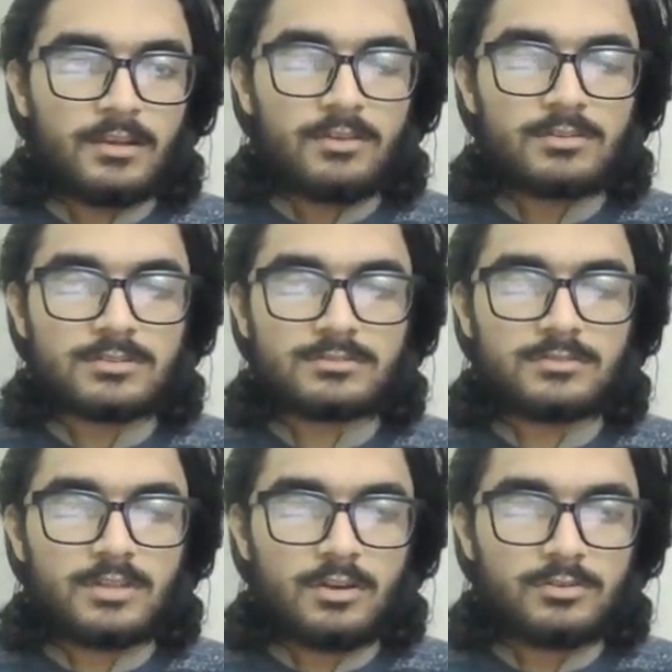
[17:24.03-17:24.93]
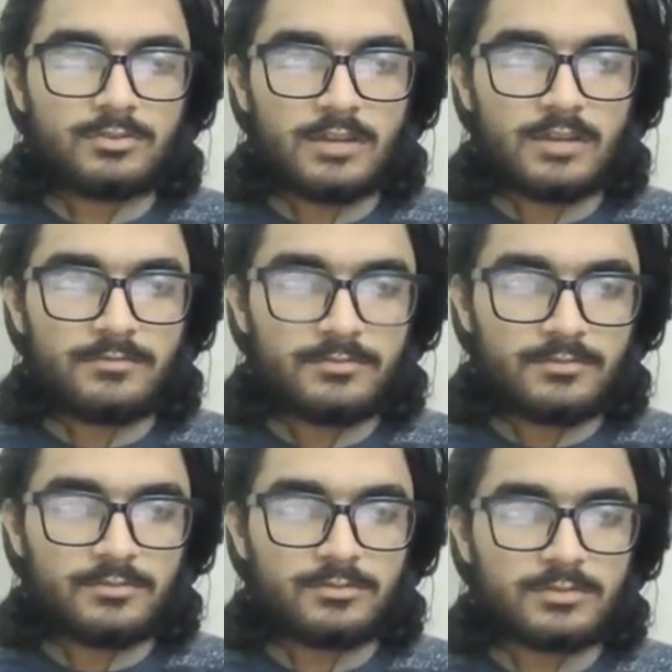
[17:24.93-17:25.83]
Okay, so now you have
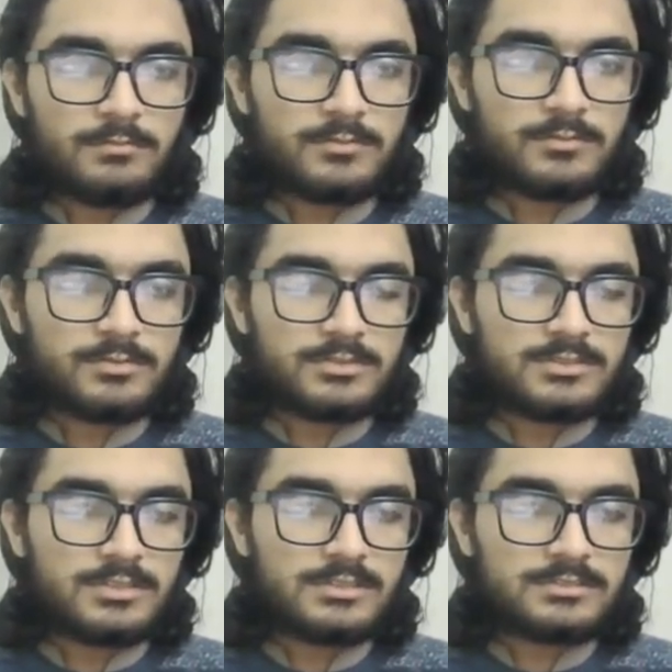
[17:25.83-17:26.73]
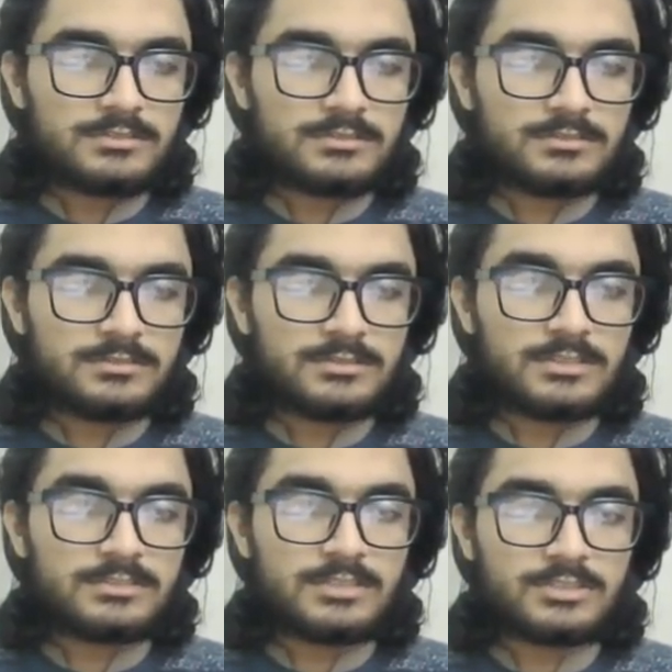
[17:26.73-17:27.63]
to come to the general
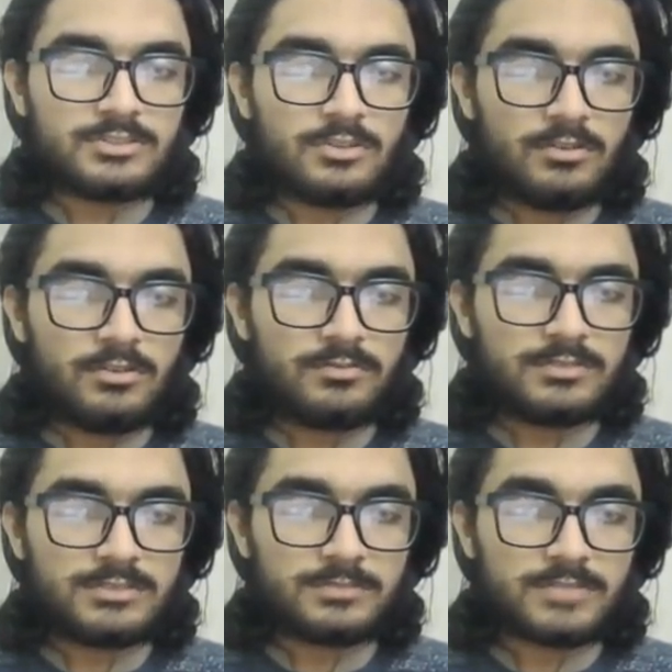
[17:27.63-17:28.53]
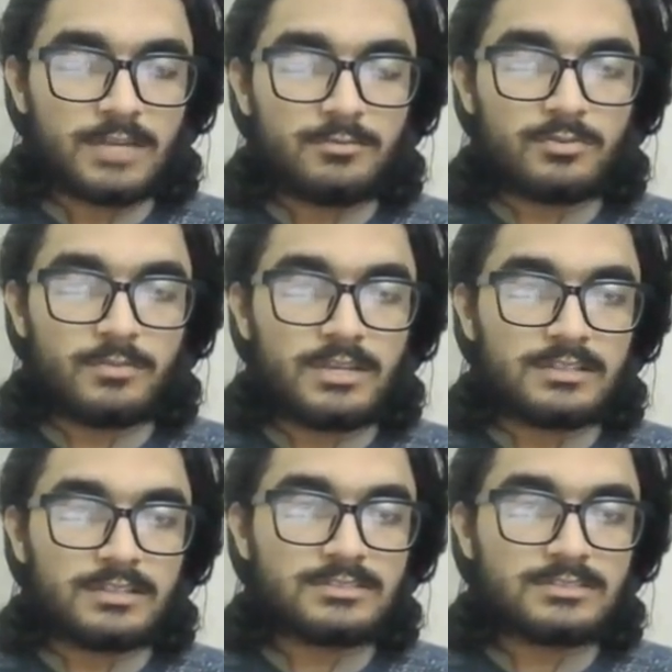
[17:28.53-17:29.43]
section of the subscriber to
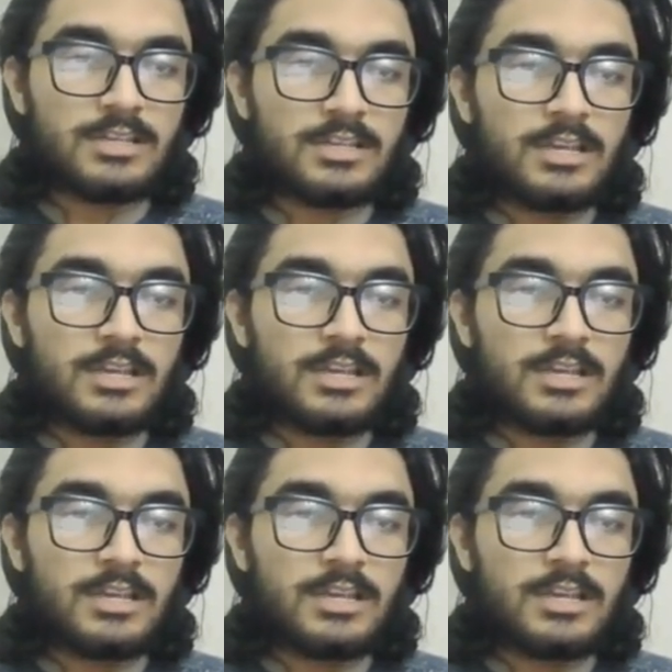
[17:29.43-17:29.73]
mailing list.